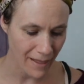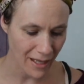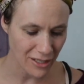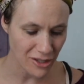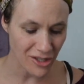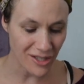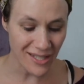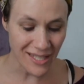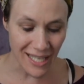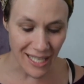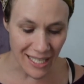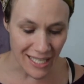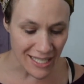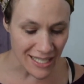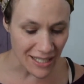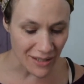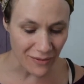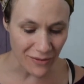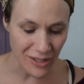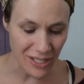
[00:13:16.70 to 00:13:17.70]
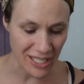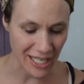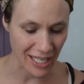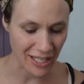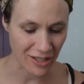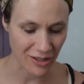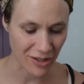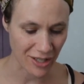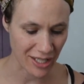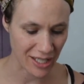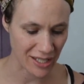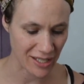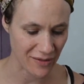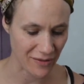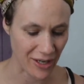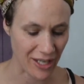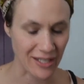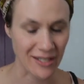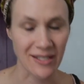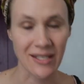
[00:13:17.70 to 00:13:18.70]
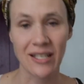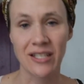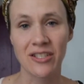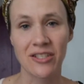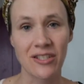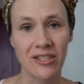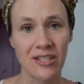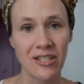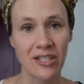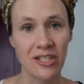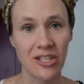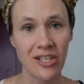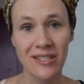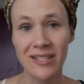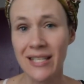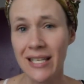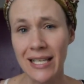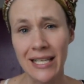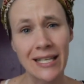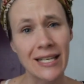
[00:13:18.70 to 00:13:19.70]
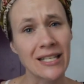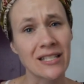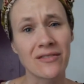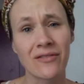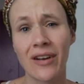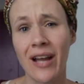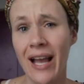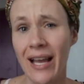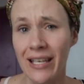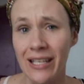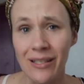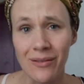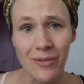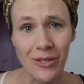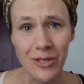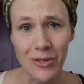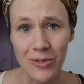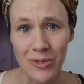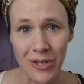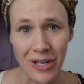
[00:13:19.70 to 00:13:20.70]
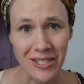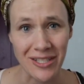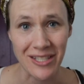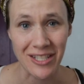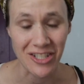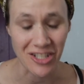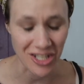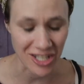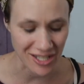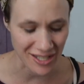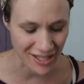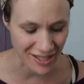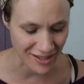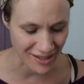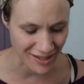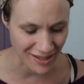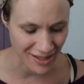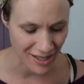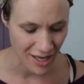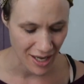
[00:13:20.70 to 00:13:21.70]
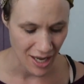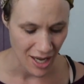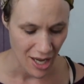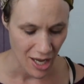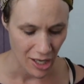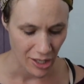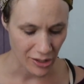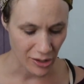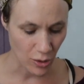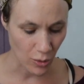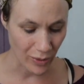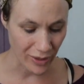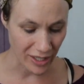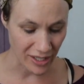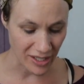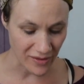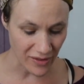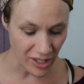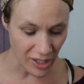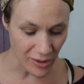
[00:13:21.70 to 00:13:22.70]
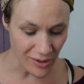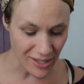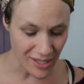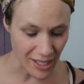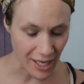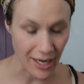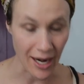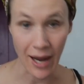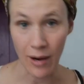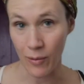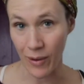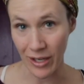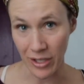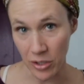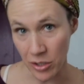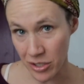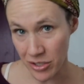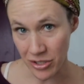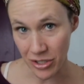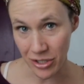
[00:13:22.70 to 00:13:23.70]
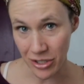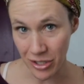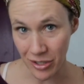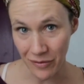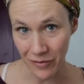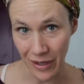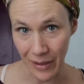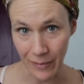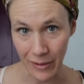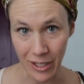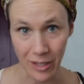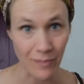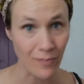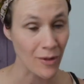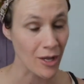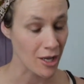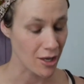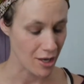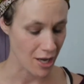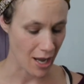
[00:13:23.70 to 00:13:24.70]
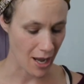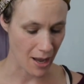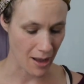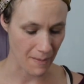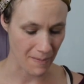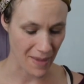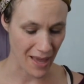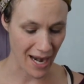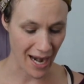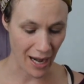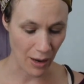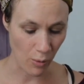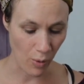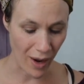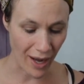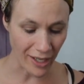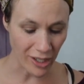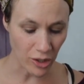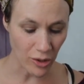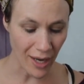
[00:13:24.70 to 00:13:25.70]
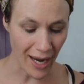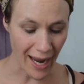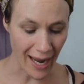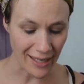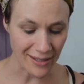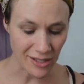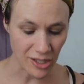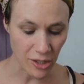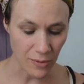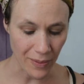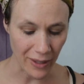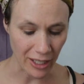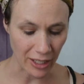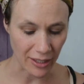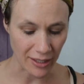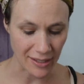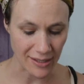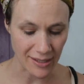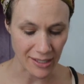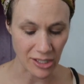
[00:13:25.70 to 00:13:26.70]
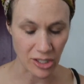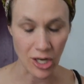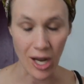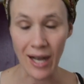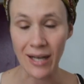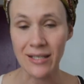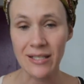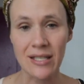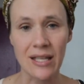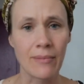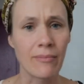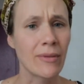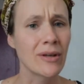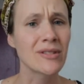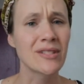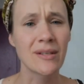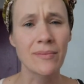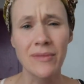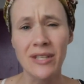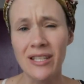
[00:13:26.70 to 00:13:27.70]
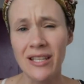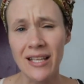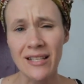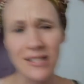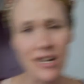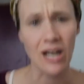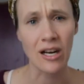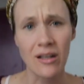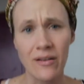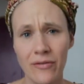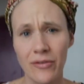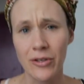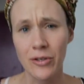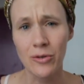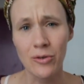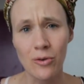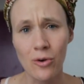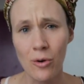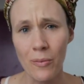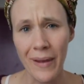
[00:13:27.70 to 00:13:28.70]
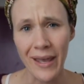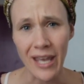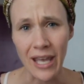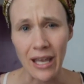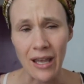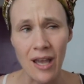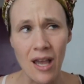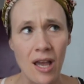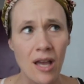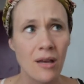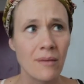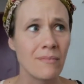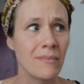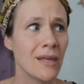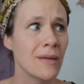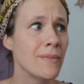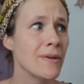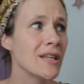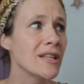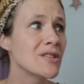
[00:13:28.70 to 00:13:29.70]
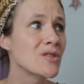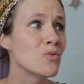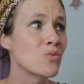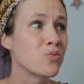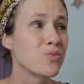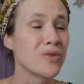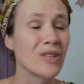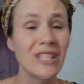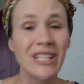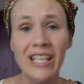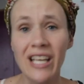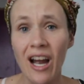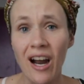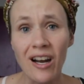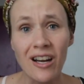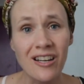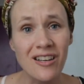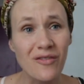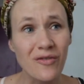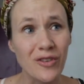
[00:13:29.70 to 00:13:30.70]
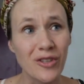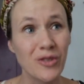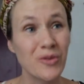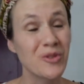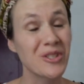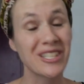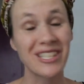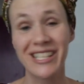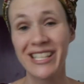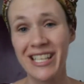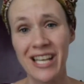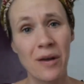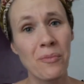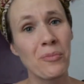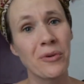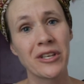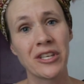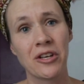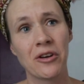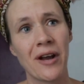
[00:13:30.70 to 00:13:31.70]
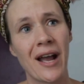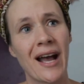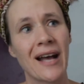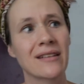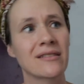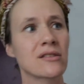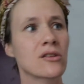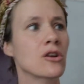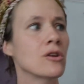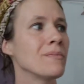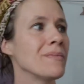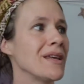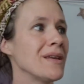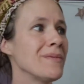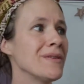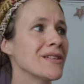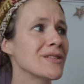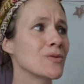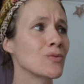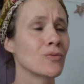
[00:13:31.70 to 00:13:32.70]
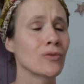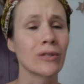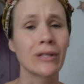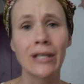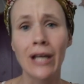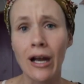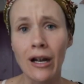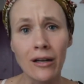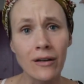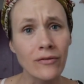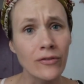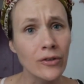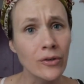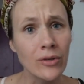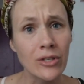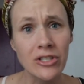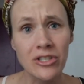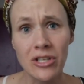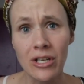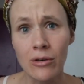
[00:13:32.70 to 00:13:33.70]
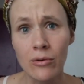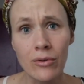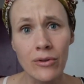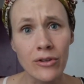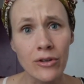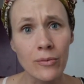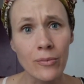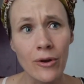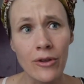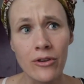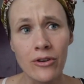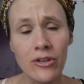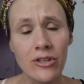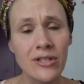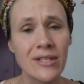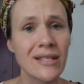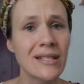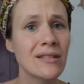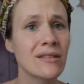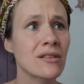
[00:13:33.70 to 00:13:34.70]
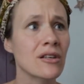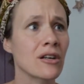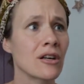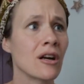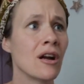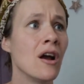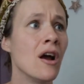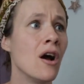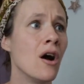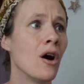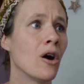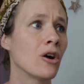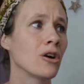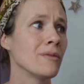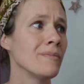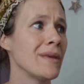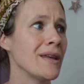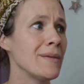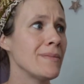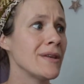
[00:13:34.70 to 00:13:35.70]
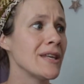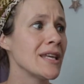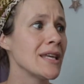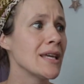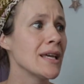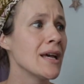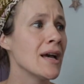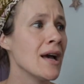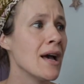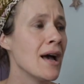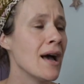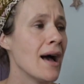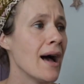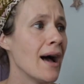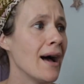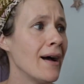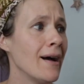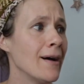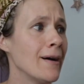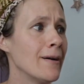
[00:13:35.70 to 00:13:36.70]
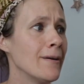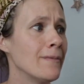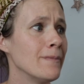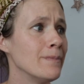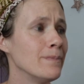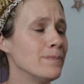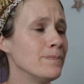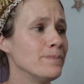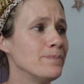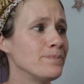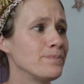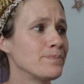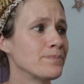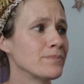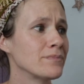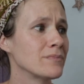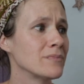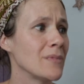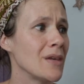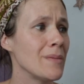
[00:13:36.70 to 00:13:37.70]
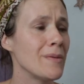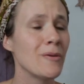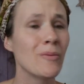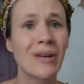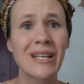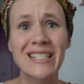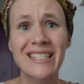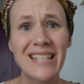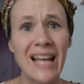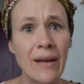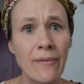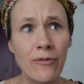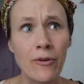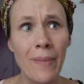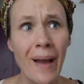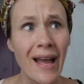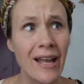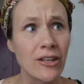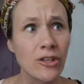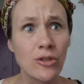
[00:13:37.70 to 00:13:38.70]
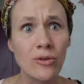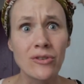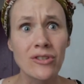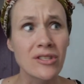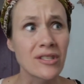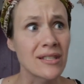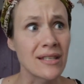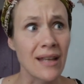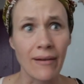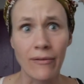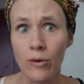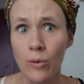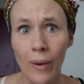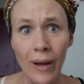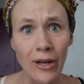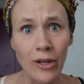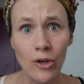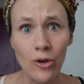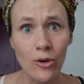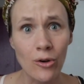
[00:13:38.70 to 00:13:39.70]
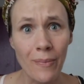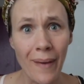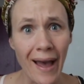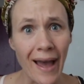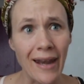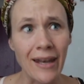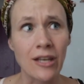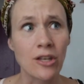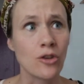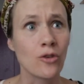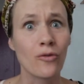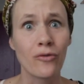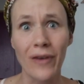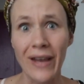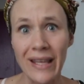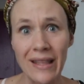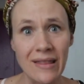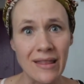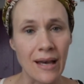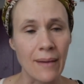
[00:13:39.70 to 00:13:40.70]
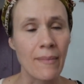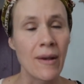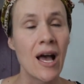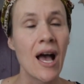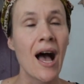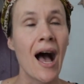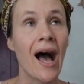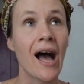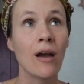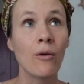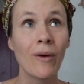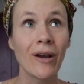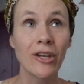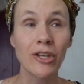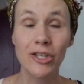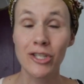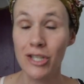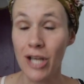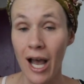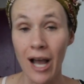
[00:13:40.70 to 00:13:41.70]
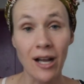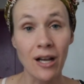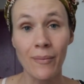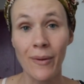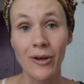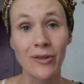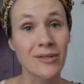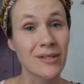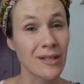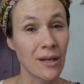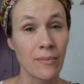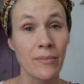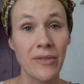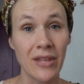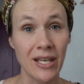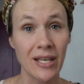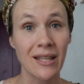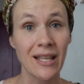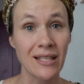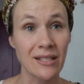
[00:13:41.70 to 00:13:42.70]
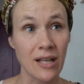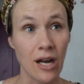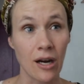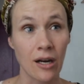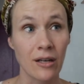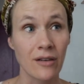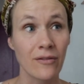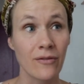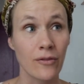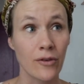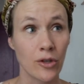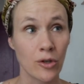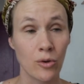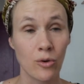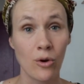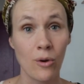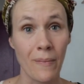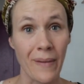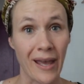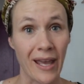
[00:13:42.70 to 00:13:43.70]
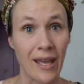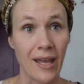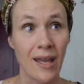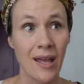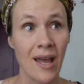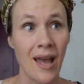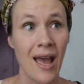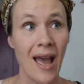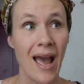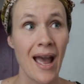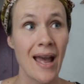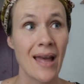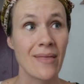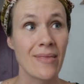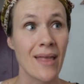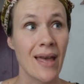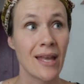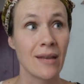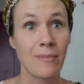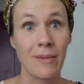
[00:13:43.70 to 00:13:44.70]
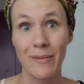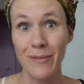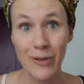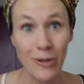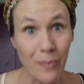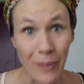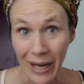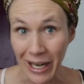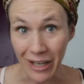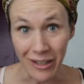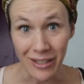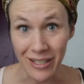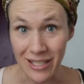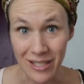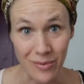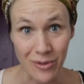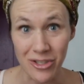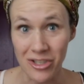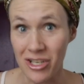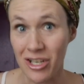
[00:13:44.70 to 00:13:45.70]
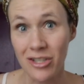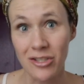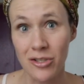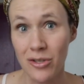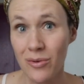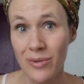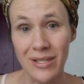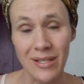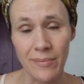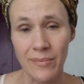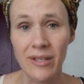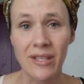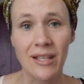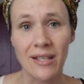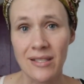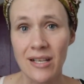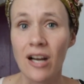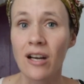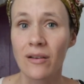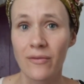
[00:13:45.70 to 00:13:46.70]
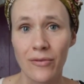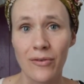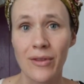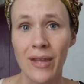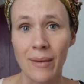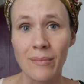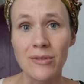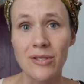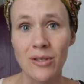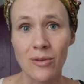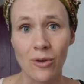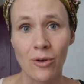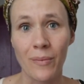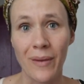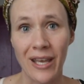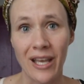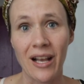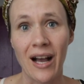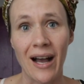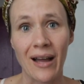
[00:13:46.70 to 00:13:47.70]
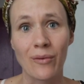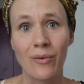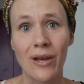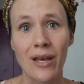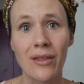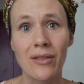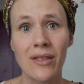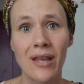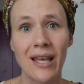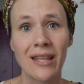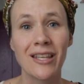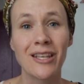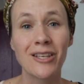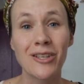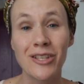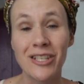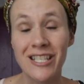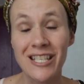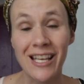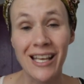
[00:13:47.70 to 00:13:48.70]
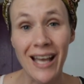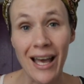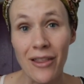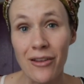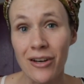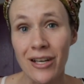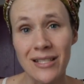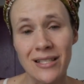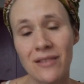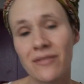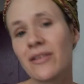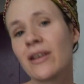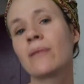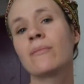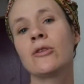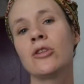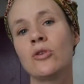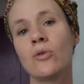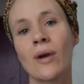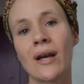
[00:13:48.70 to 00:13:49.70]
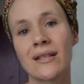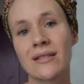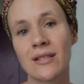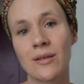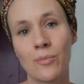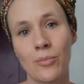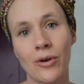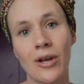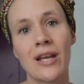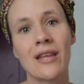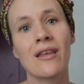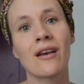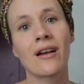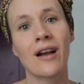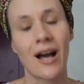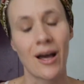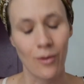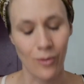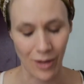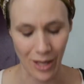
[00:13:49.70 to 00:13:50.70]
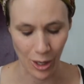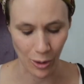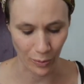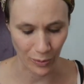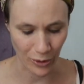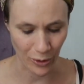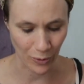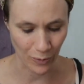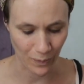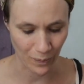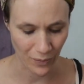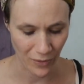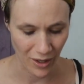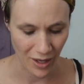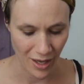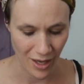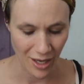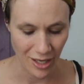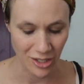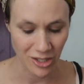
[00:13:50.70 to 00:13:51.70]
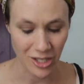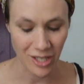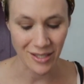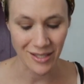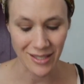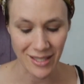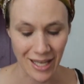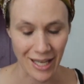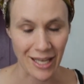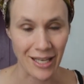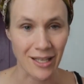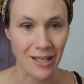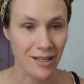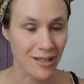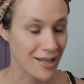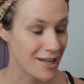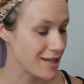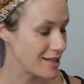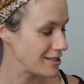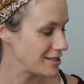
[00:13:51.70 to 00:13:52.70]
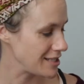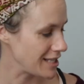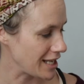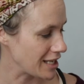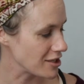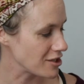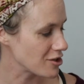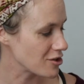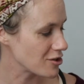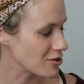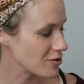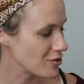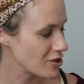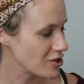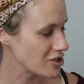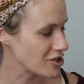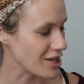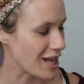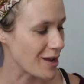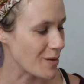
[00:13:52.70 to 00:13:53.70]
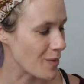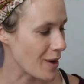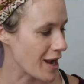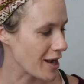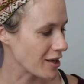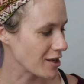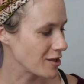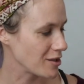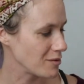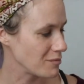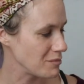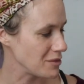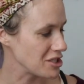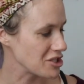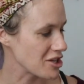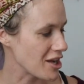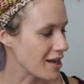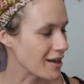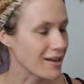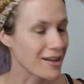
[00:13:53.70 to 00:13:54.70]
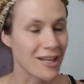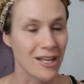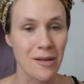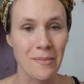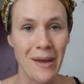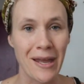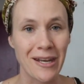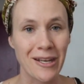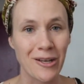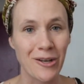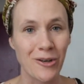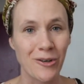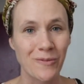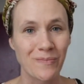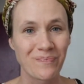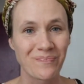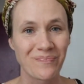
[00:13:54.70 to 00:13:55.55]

Just like he did for Daniel and his friends, and just like he does for anyone who trusts in Jesus. So when this video is done, I want you to turn to your family and I want you to ask your parents and talk to them about something that's hard for you to obey. Maybe it's really hard for you to clean up when you're asked, or maybe it's really hard for you to share with your brother or sister, or maybe when it's time for bed, you just never want to go to bed and you fight them. I want you to talk about something that's hard for you to obey, and then maybe your parents will share too something that's hard for them to obey God with, and then together as a family, you guys can pray that God will help you. Just like Daniel, shadrach, Meshack, and Abednego.